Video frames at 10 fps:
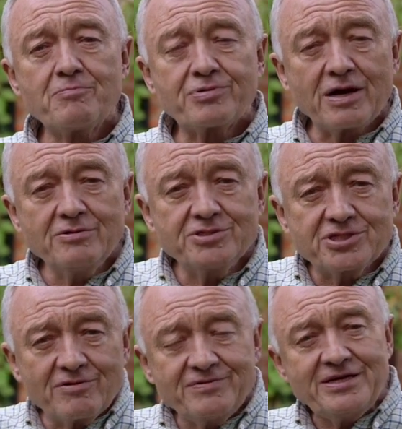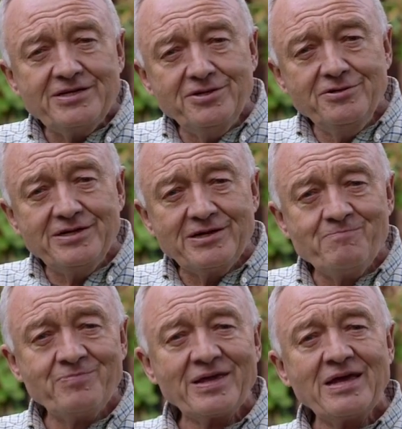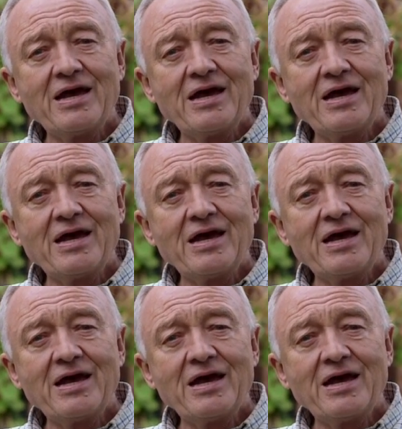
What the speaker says: pro-Soviet Union,